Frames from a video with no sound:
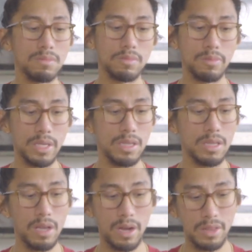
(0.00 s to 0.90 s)

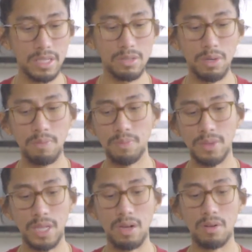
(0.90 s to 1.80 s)
With this
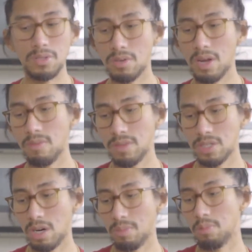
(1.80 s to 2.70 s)
one, they also have the
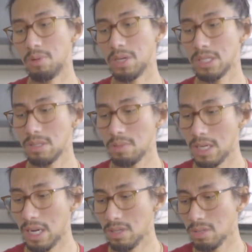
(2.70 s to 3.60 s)
sharp words with
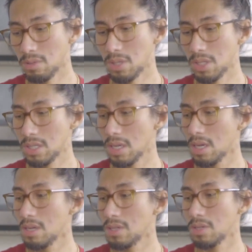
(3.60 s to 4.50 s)
the Knight of Swords.
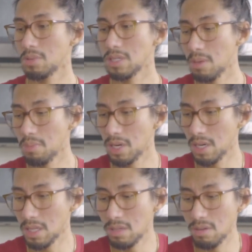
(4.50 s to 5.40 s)
So what's
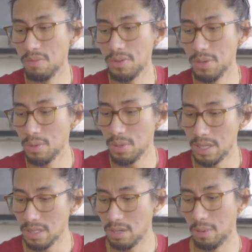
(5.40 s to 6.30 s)
separating the two of you
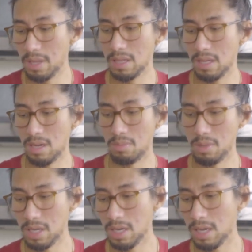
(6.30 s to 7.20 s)
is the way that they
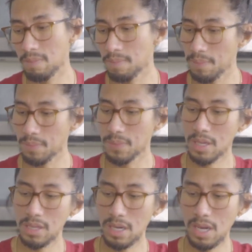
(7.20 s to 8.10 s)
communicate.
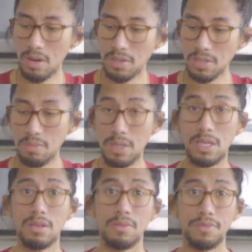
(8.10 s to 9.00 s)
They can also
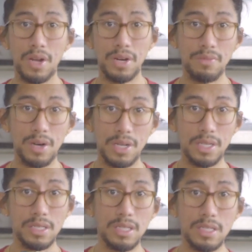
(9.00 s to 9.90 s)
be very,
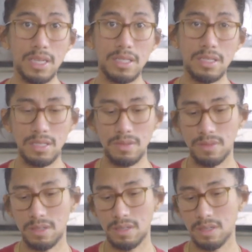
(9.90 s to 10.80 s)
very insensitive.